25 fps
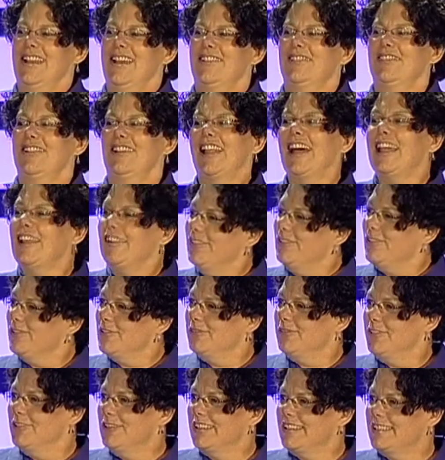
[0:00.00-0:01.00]
Well, I don't know
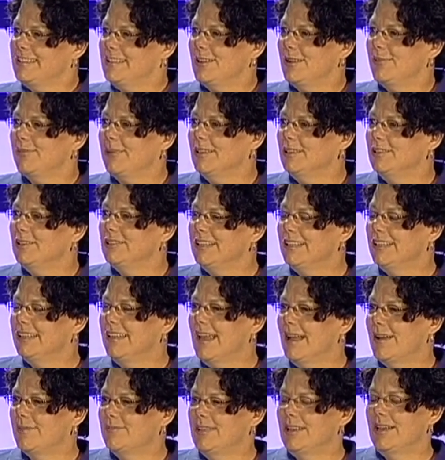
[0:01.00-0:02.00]
if you can tell by
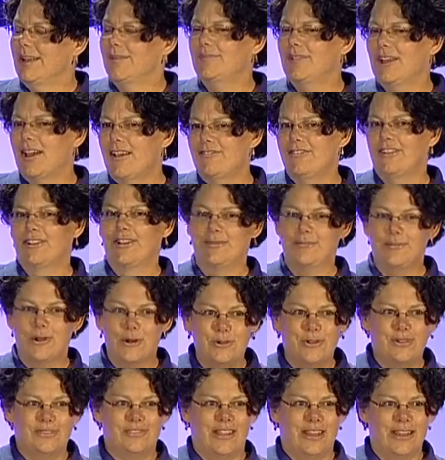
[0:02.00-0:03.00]
looking at me, I'm not very
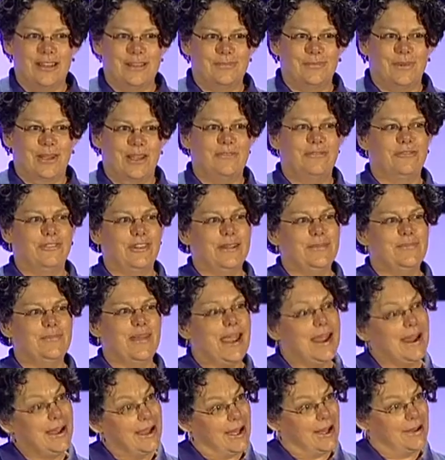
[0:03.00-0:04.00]
motivated by free
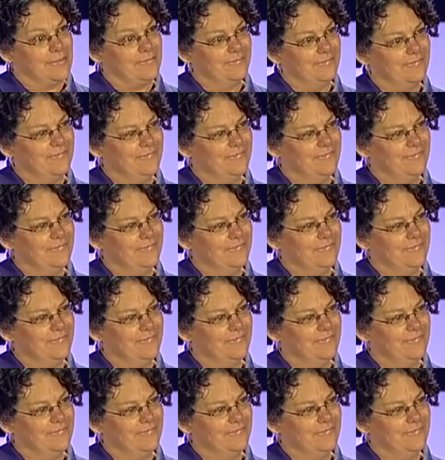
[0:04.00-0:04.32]
makeup.